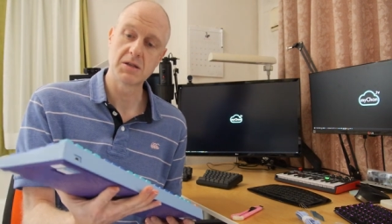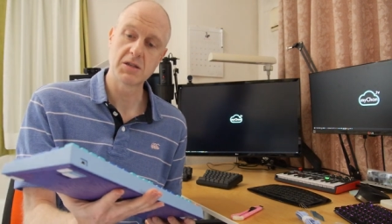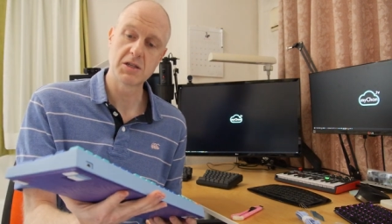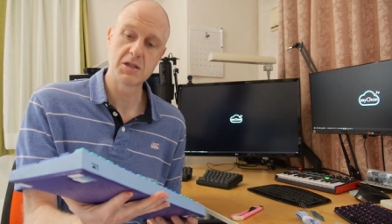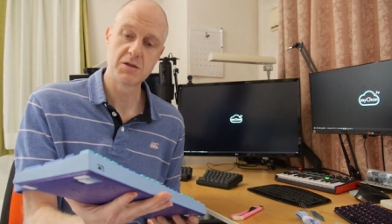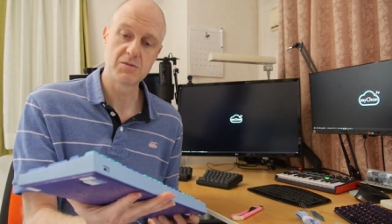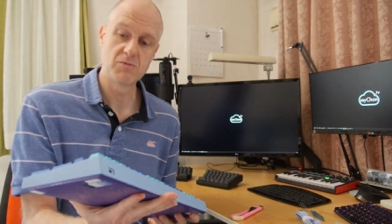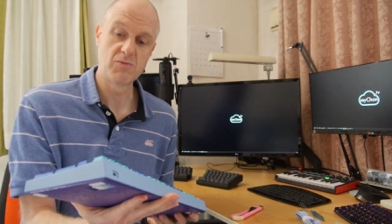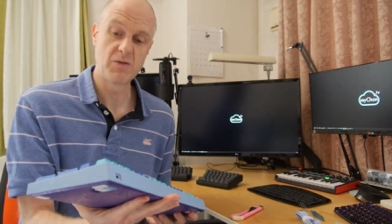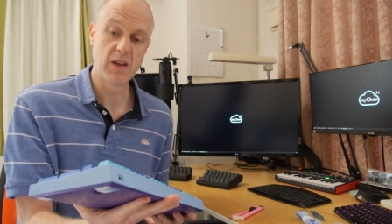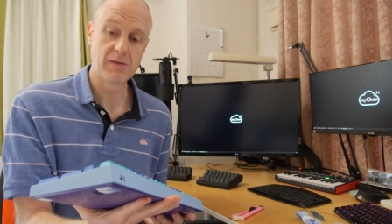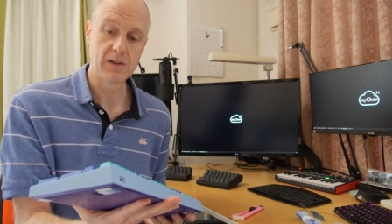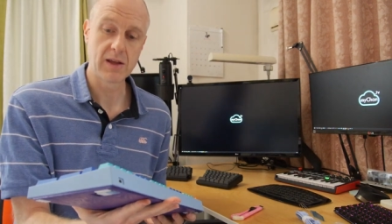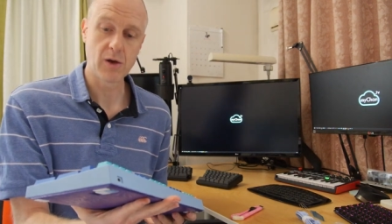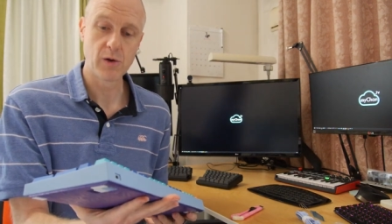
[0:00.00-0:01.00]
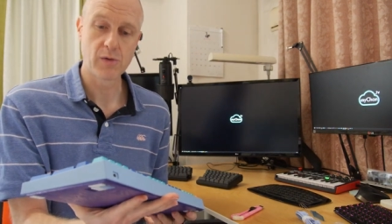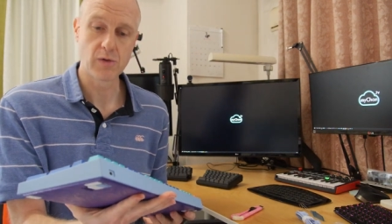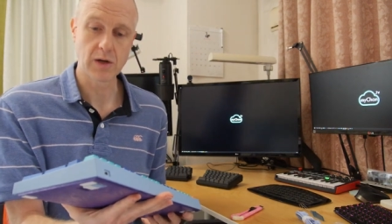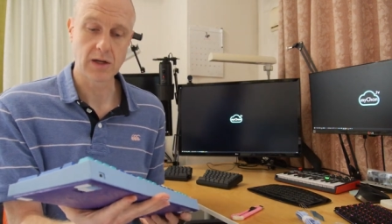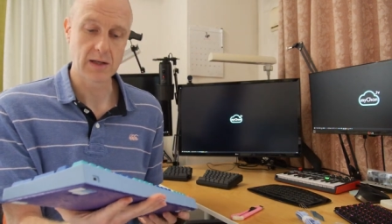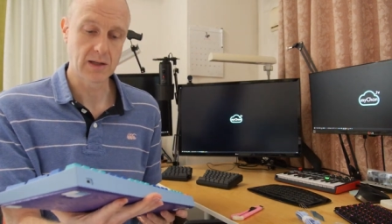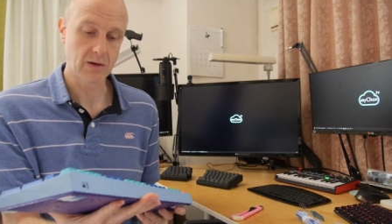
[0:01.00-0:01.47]
This is definitely over
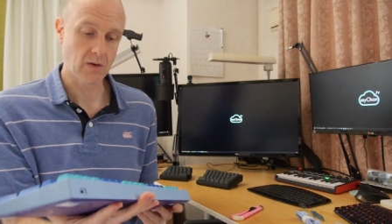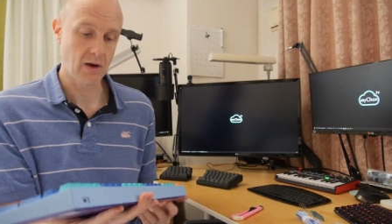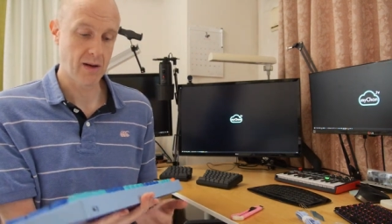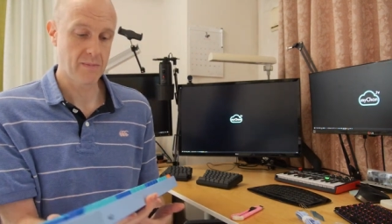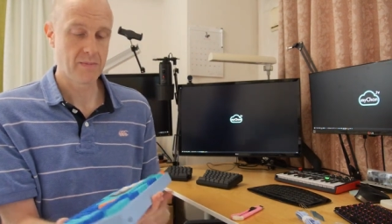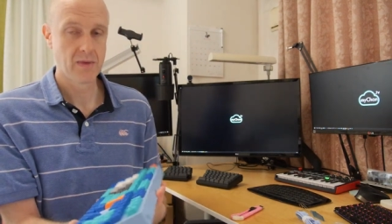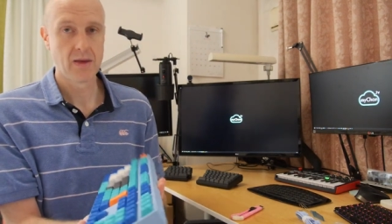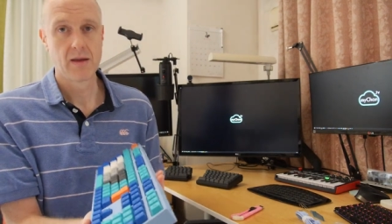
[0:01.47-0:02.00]
a kilogram.